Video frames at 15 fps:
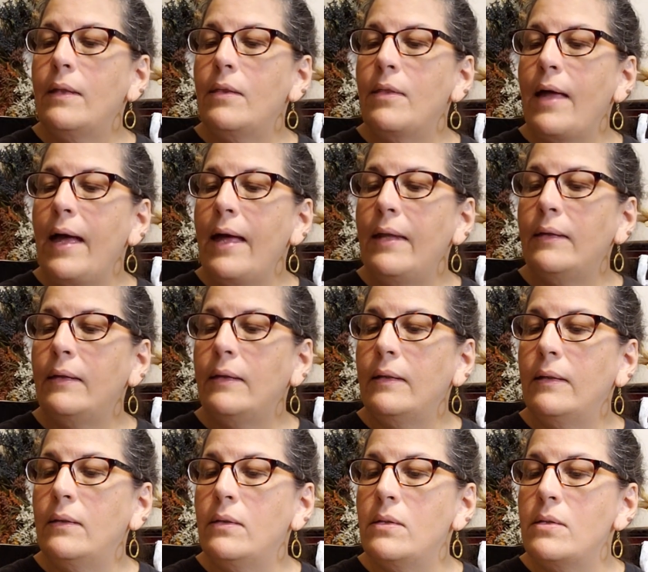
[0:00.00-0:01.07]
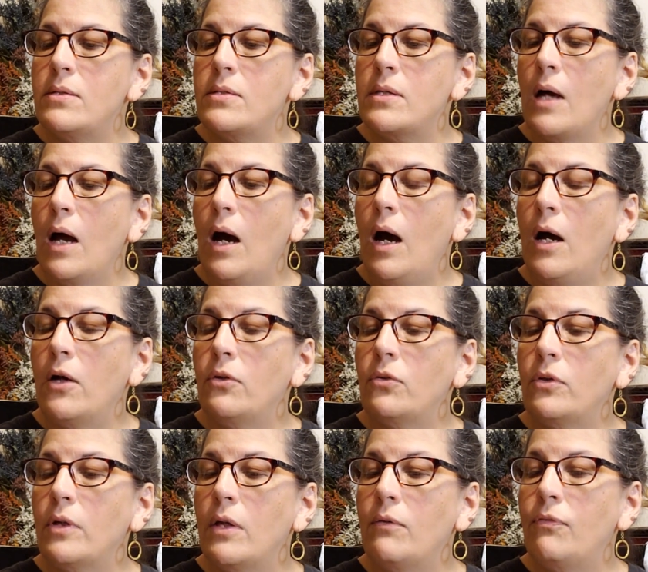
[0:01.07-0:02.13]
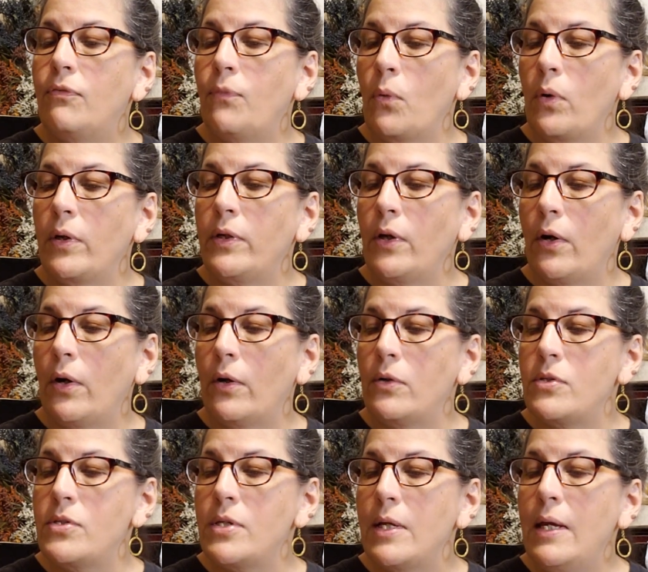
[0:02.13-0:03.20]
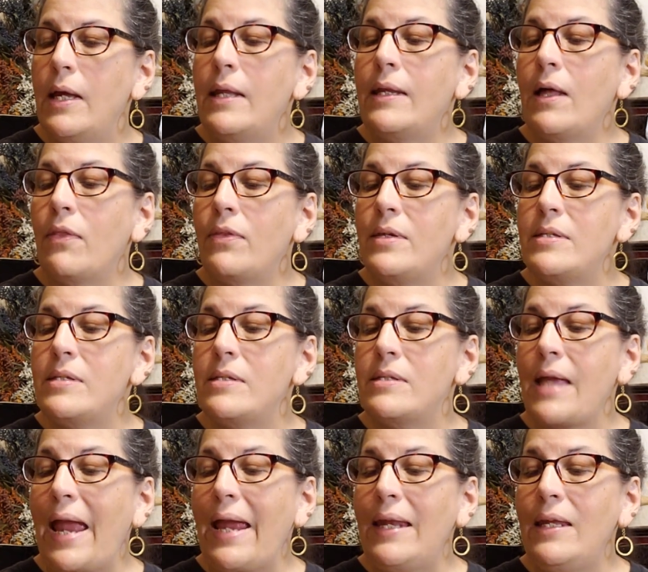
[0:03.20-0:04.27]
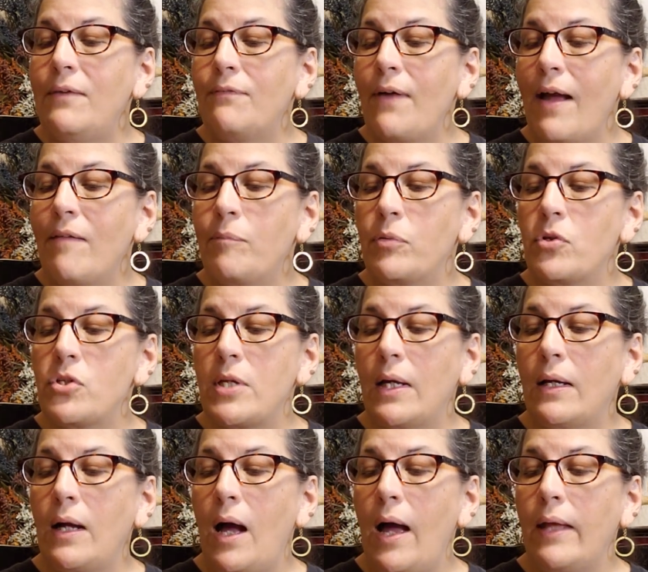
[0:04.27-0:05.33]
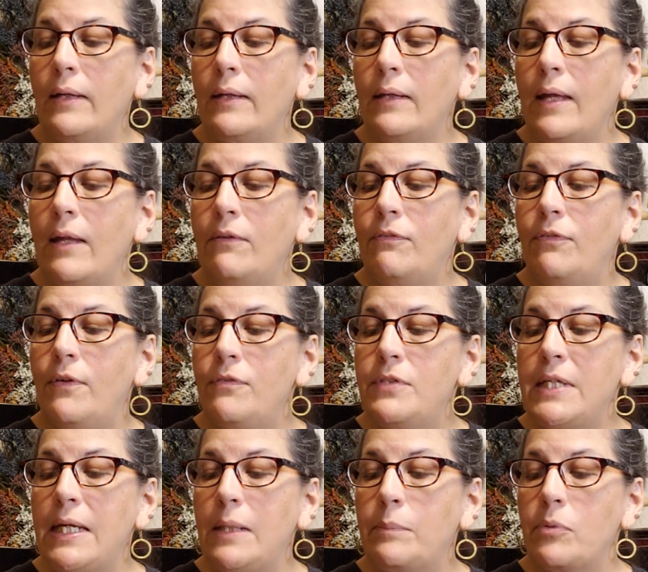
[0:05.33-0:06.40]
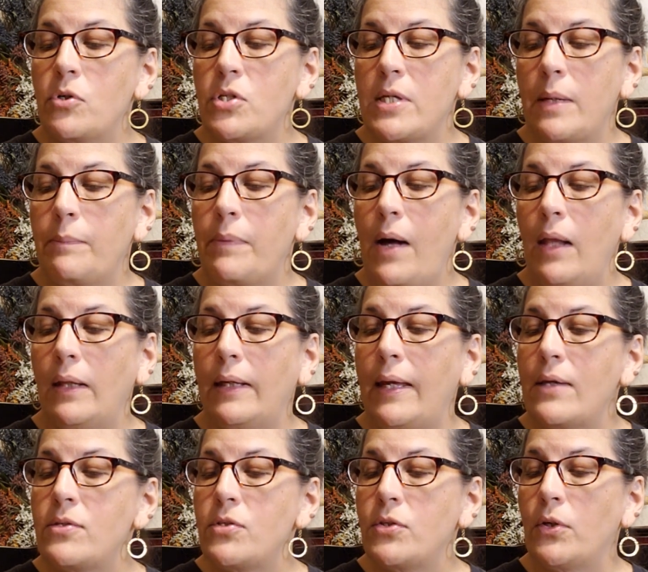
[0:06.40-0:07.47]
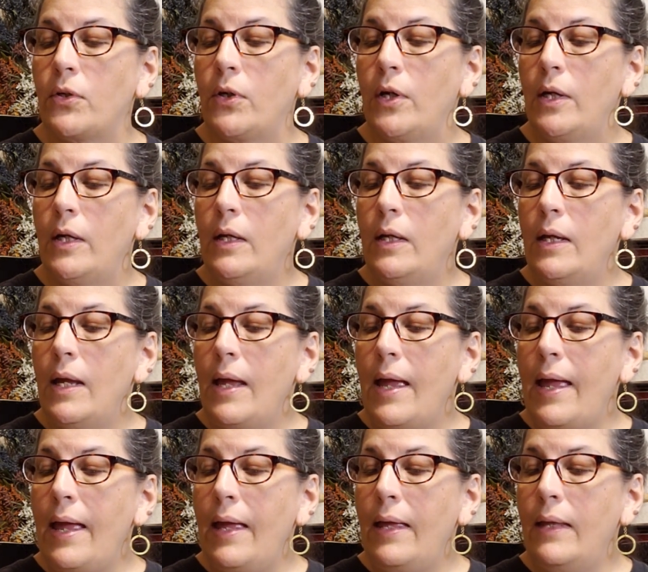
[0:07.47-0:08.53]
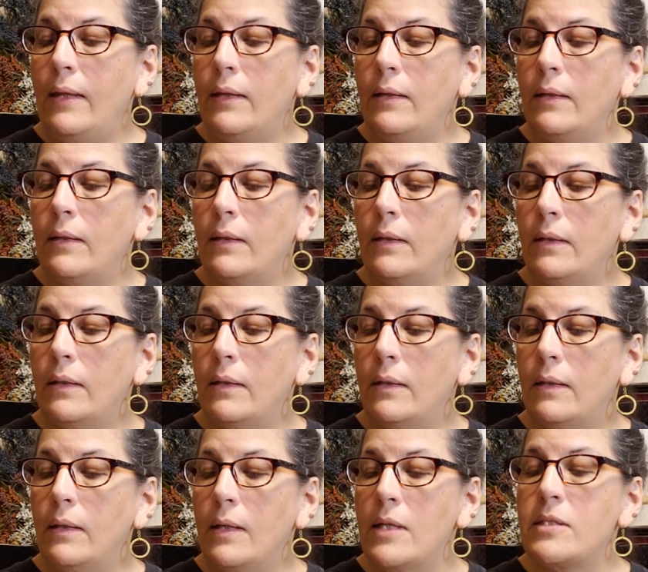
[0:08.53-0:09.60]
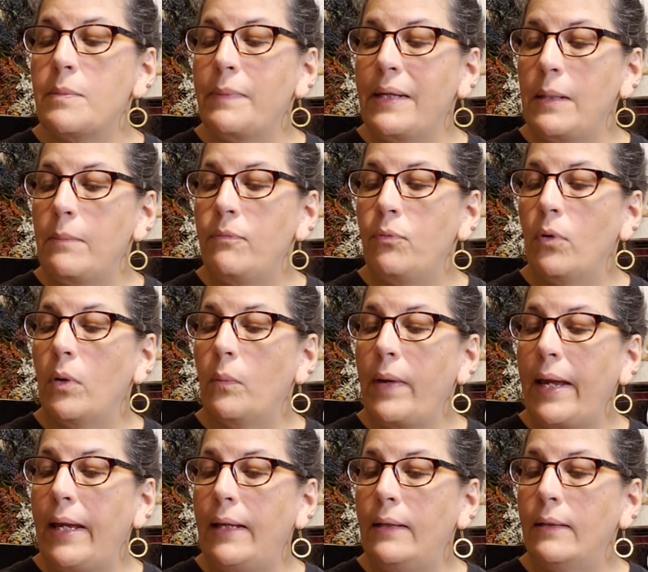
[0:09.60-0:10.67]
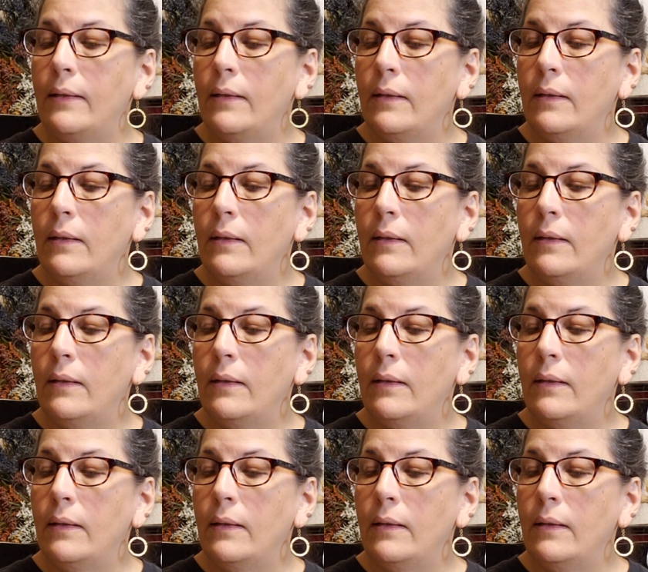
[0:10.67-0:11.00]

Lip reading: That is 104 yards. Now this is 85% cotton and 15% polyester. And it's a medium 4 weight.